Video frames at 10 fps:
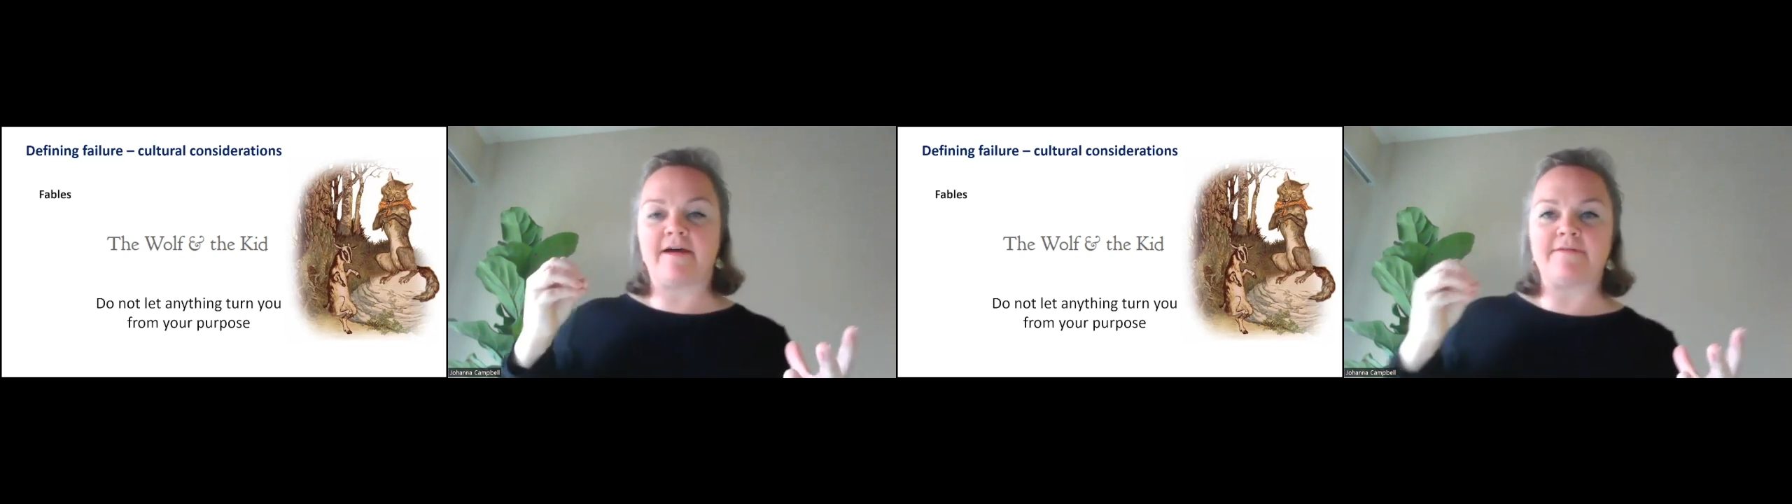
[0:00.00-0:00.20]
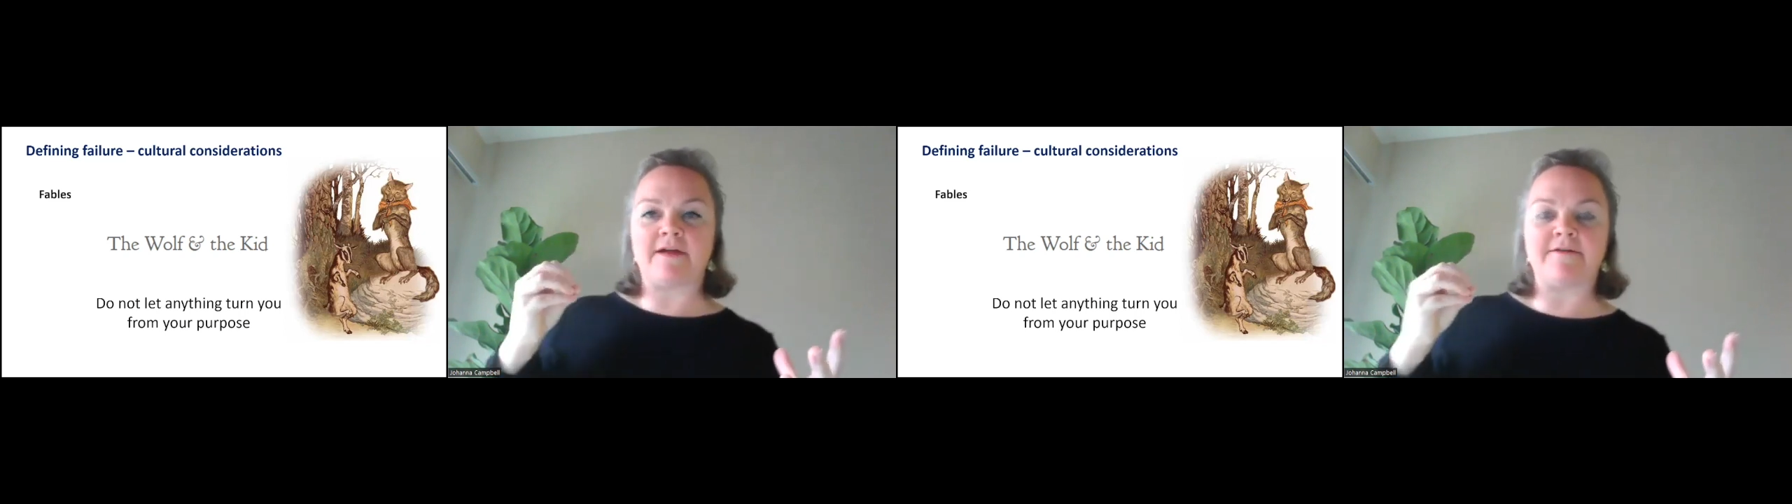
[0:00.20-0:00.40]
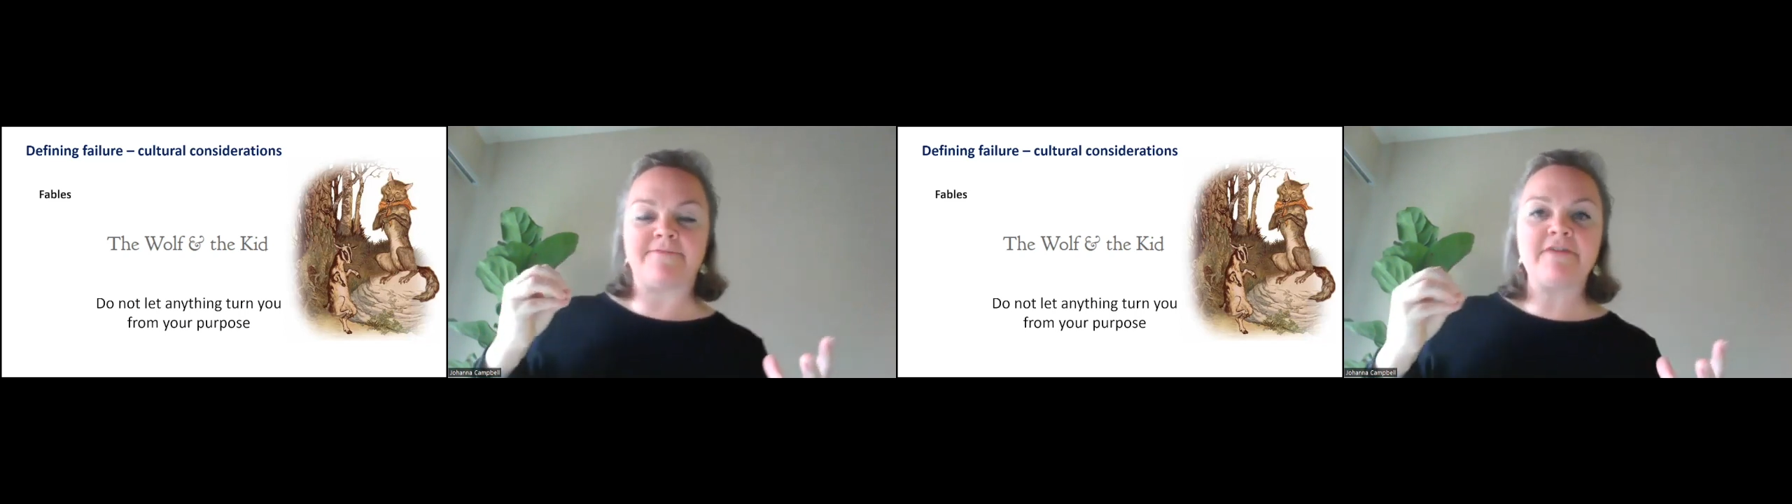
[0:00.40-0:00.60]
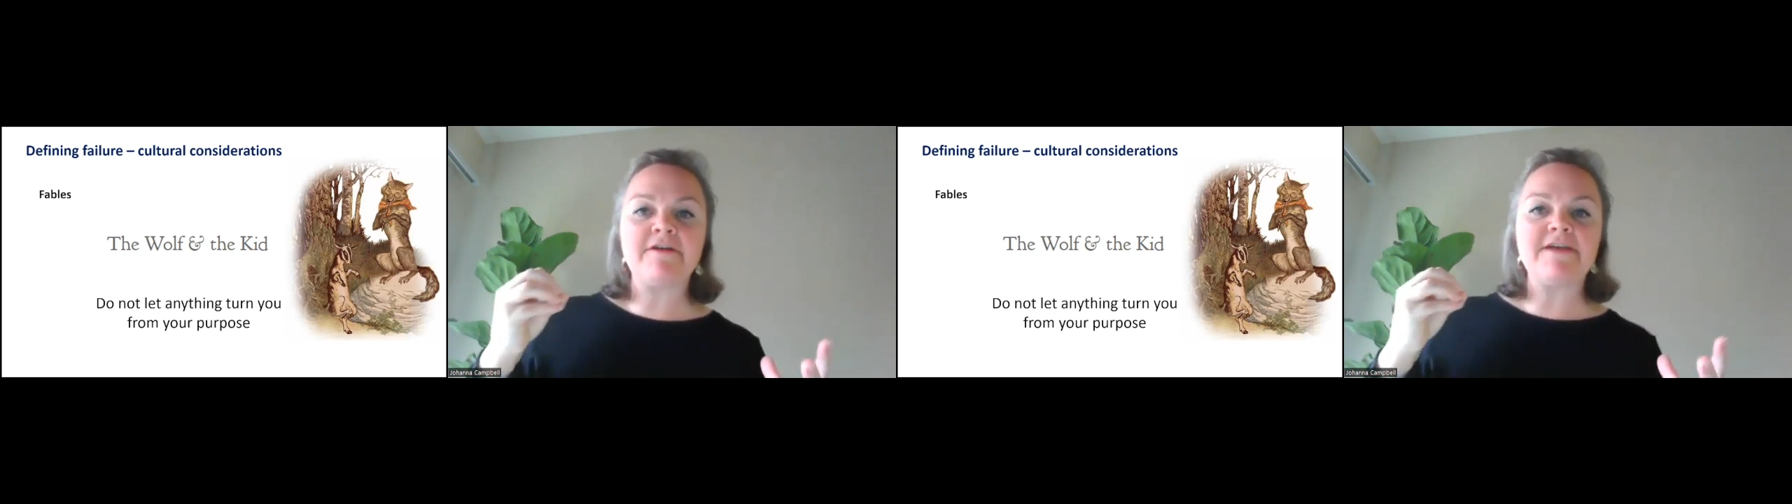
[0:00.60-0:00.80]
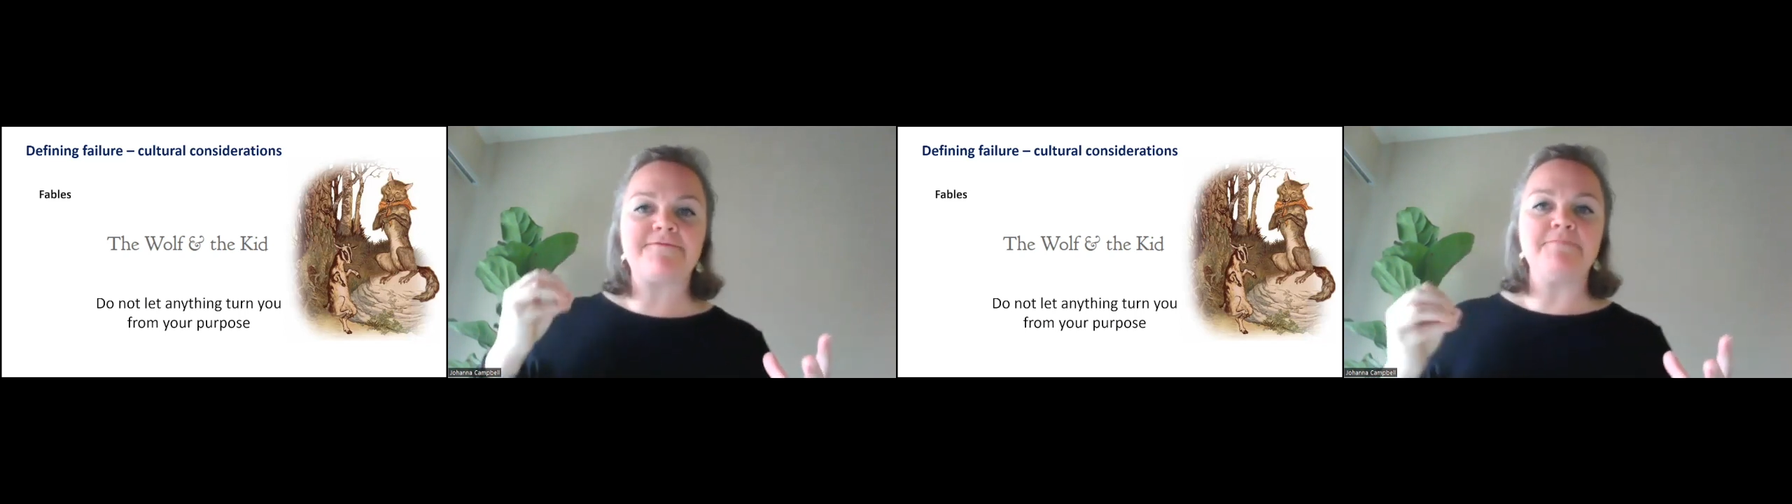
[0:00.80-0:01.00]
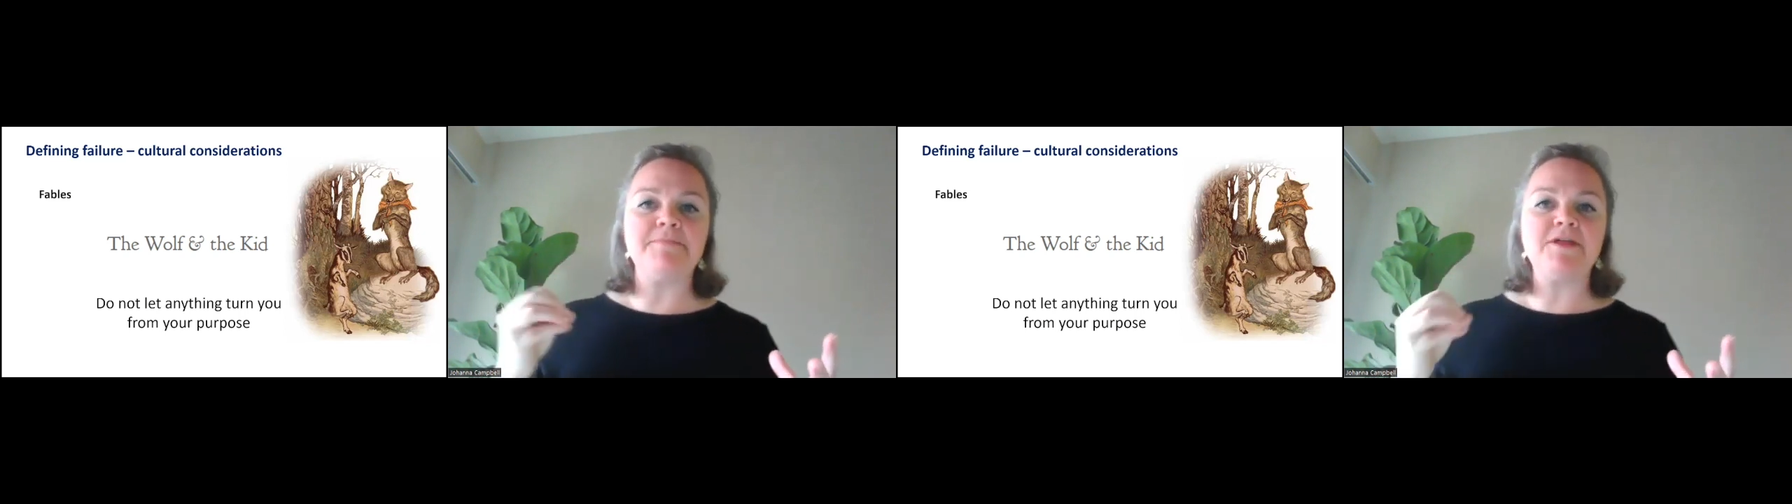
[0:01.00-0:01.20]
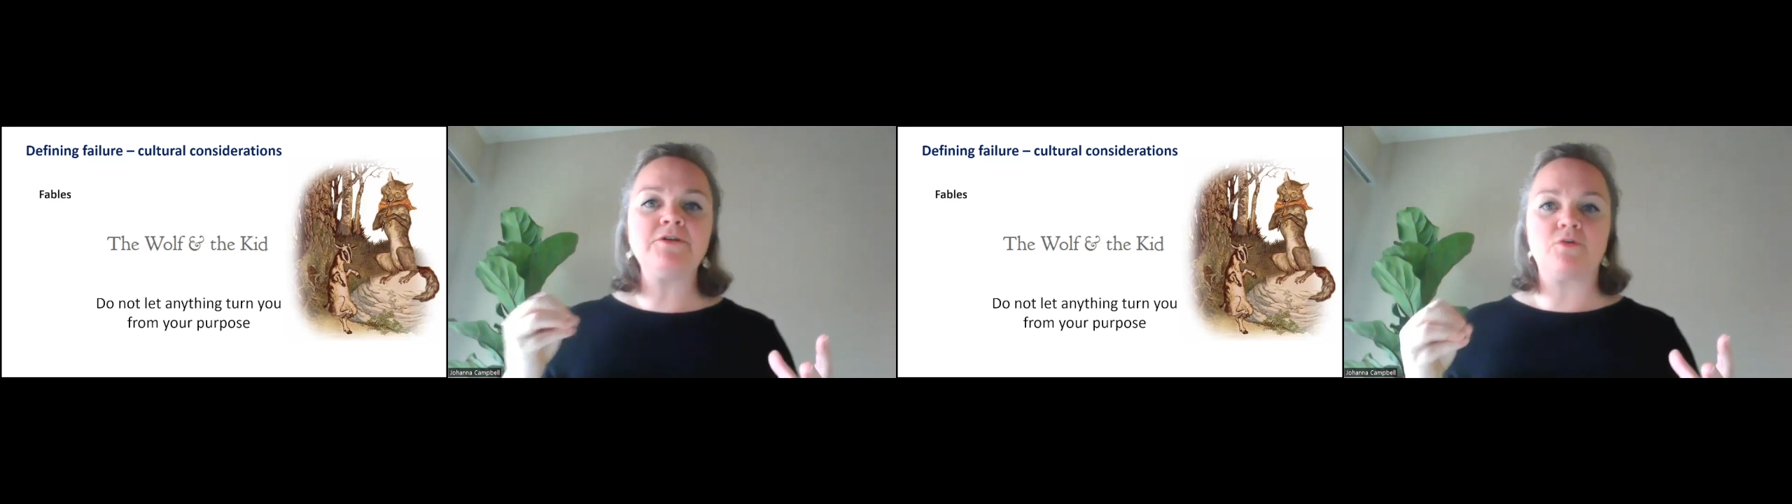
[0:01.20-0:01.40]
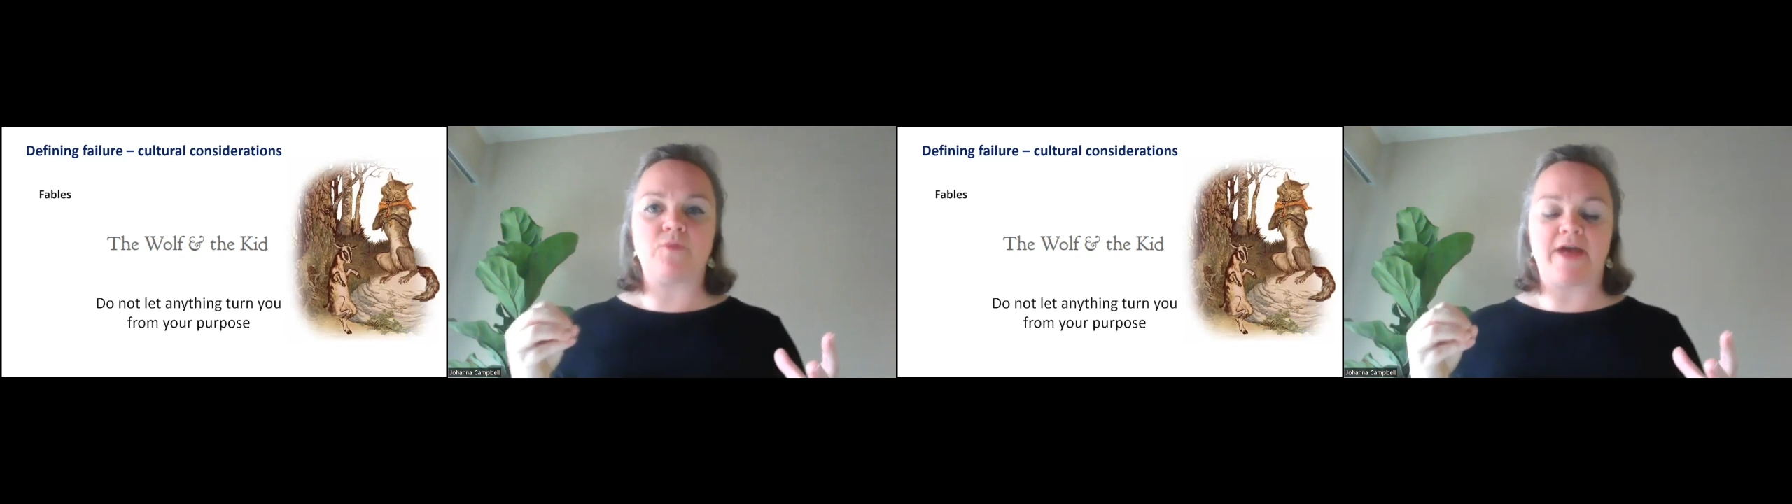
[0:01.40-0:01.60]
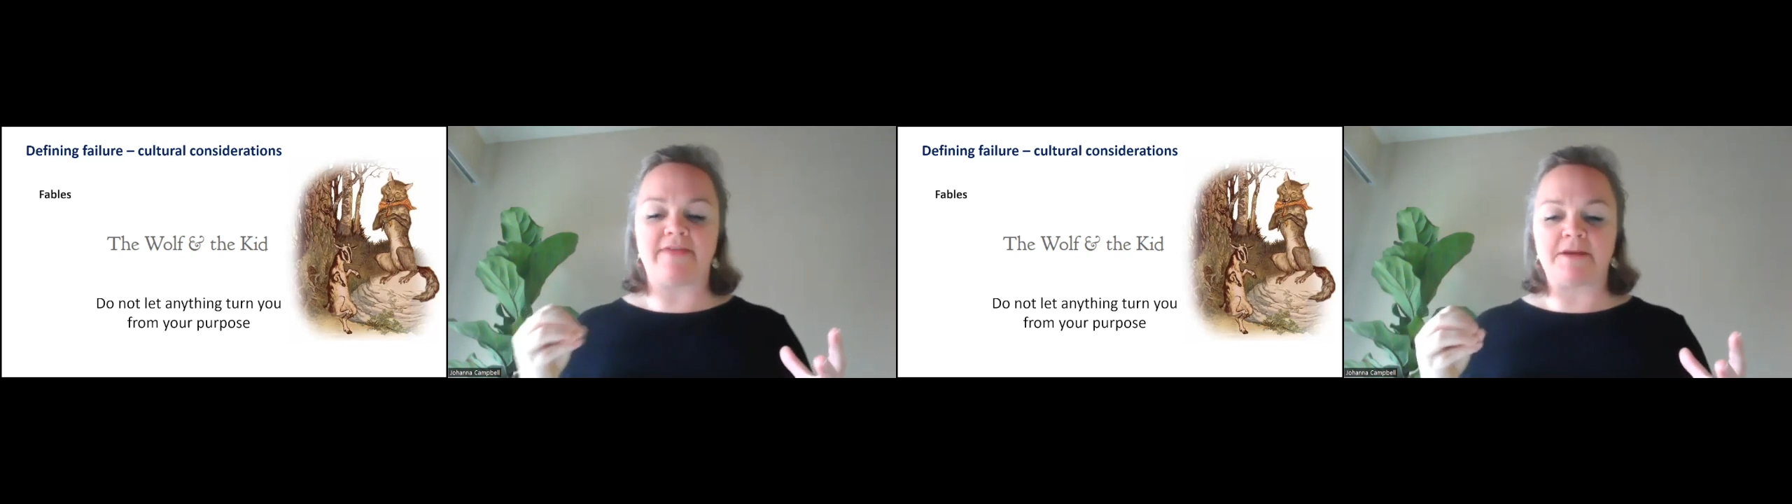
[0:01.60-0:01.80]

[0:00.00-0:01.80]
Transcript: a very familiar way